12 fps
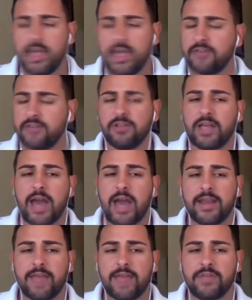so like I
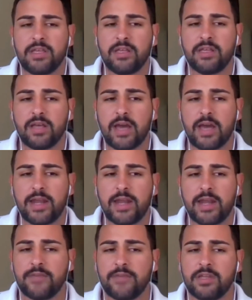didn't have any
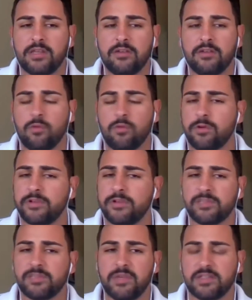
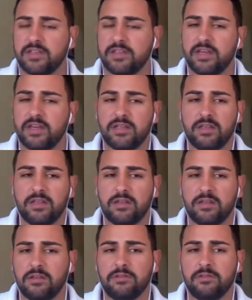worries because of that.
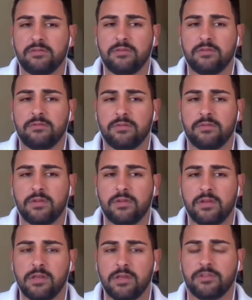You
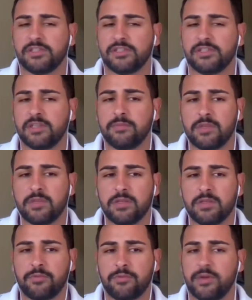just seemed
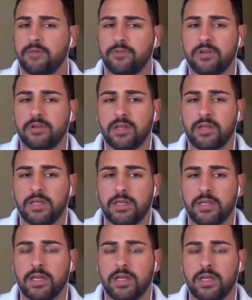pretty upfront
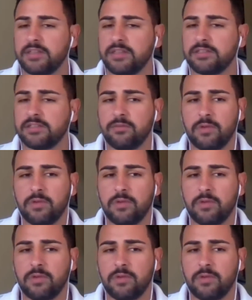and honest